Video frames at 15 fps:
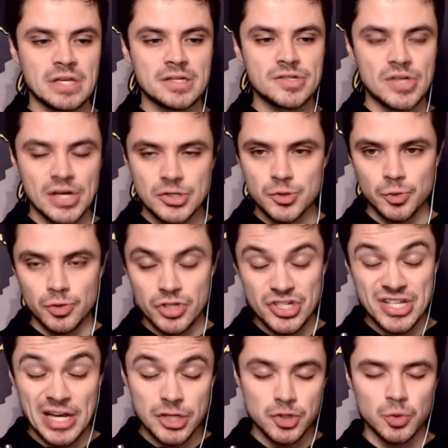
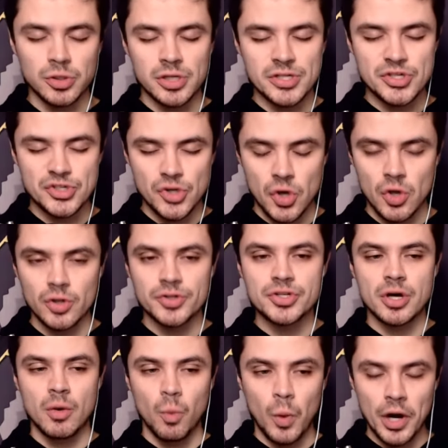sexual
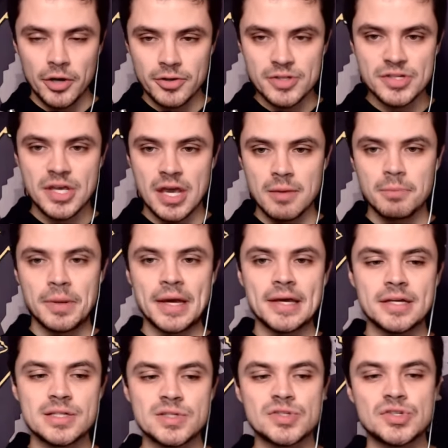assault awareness
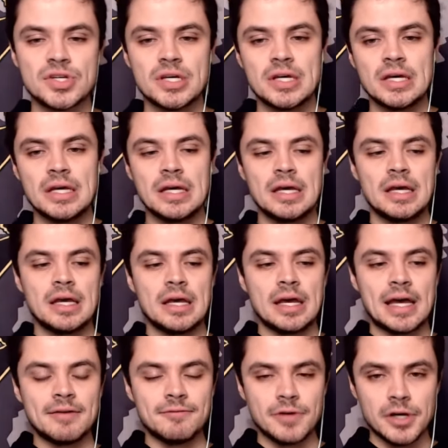campaigns
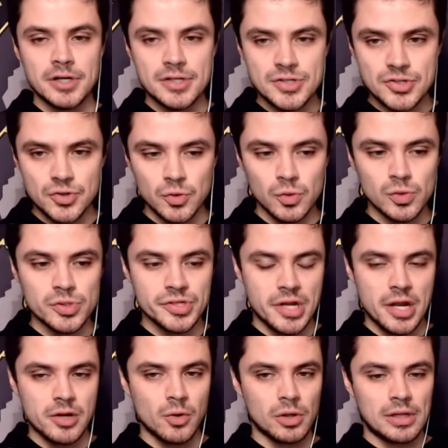at various schools.
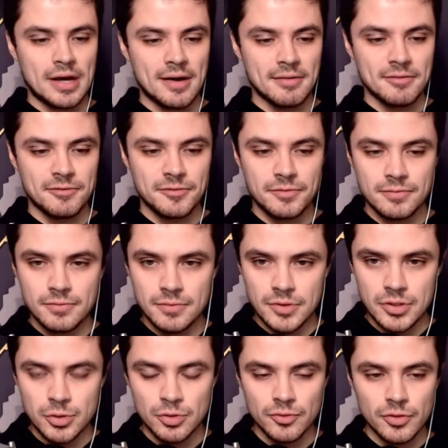And I know a lot of
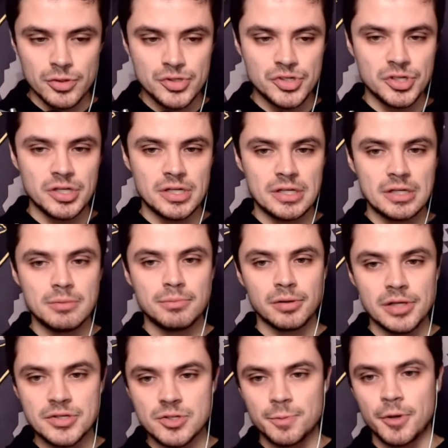university
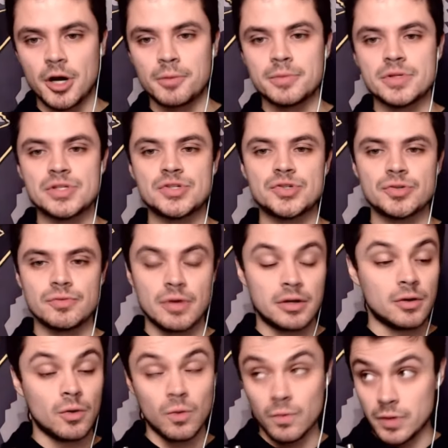police departments, I
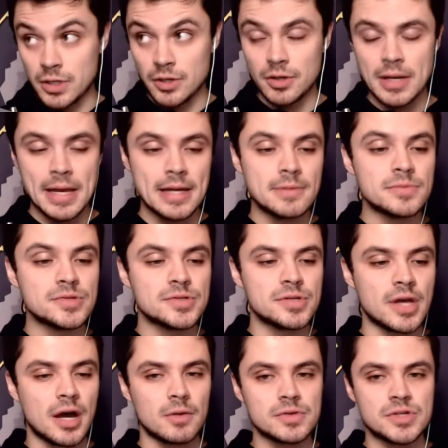know here in Ames,
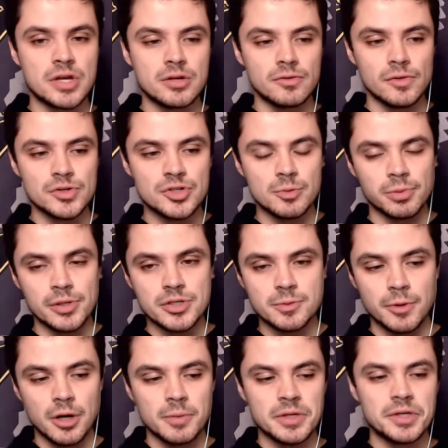the Iowa State University Police
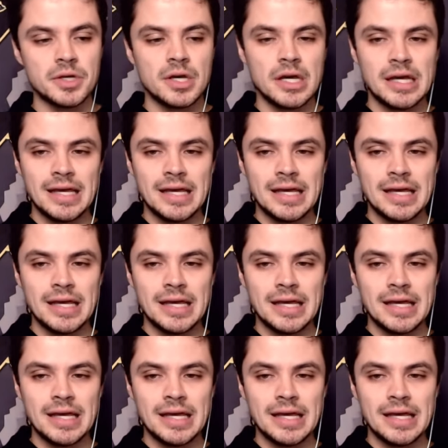Department